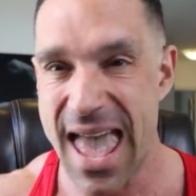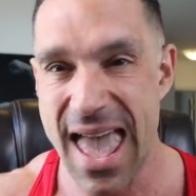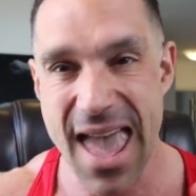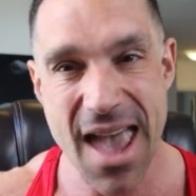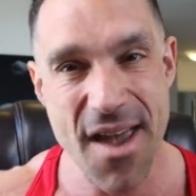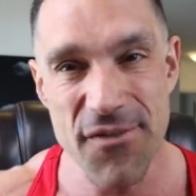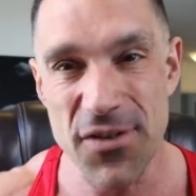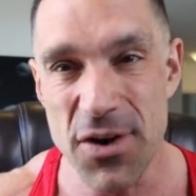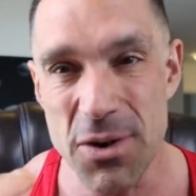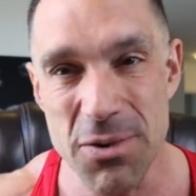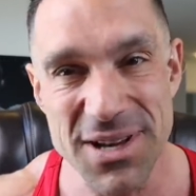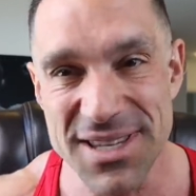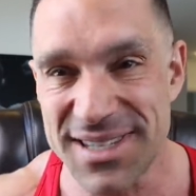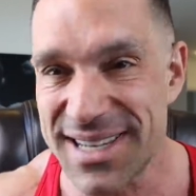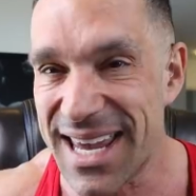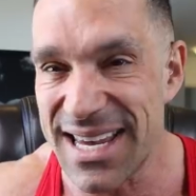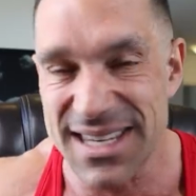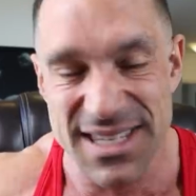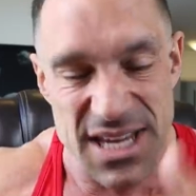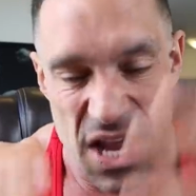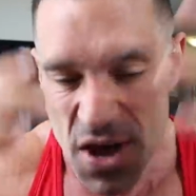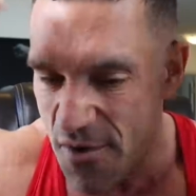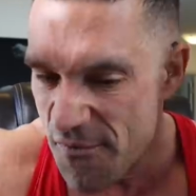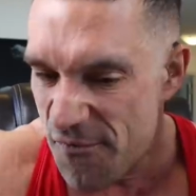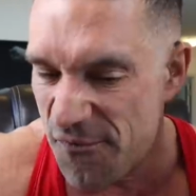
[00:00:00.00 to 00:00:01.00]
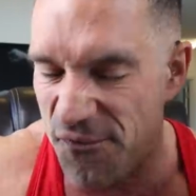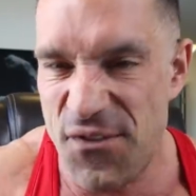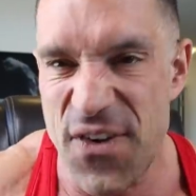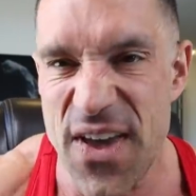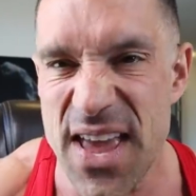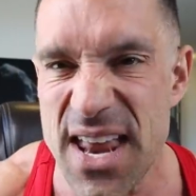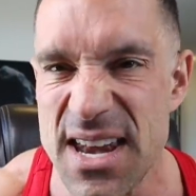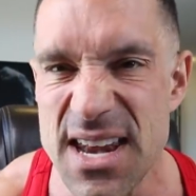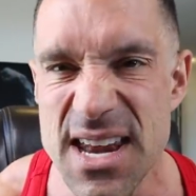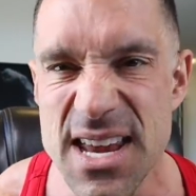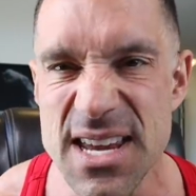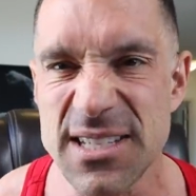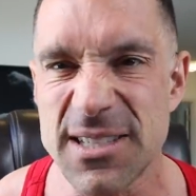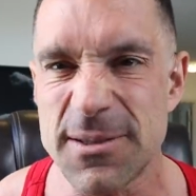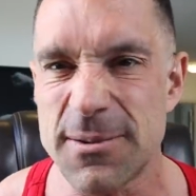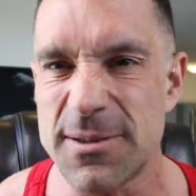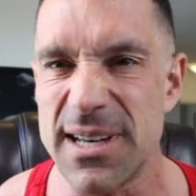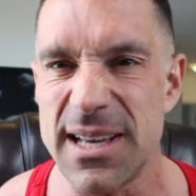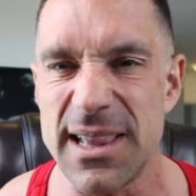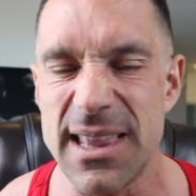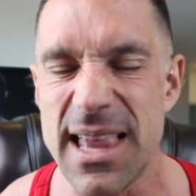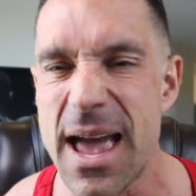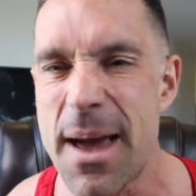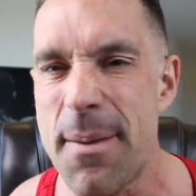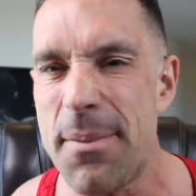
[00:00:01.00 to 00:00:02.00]
Everyone's gets fitness
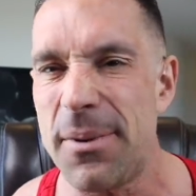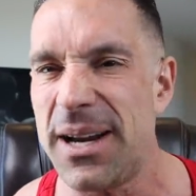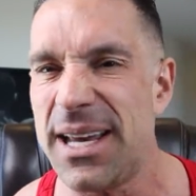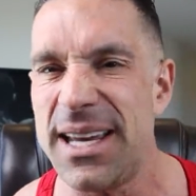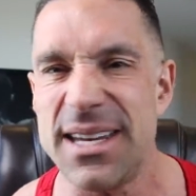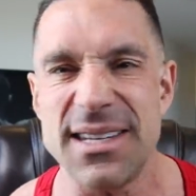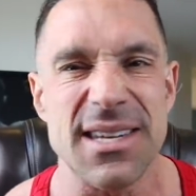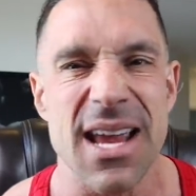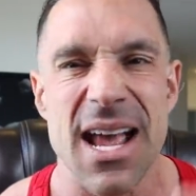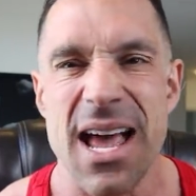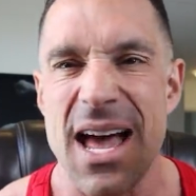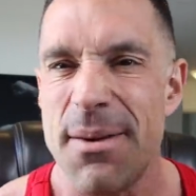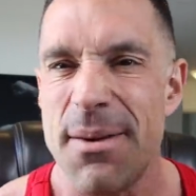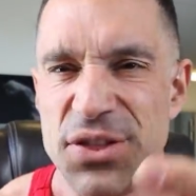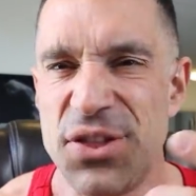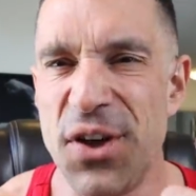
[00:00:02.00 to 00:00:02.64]
celebrities.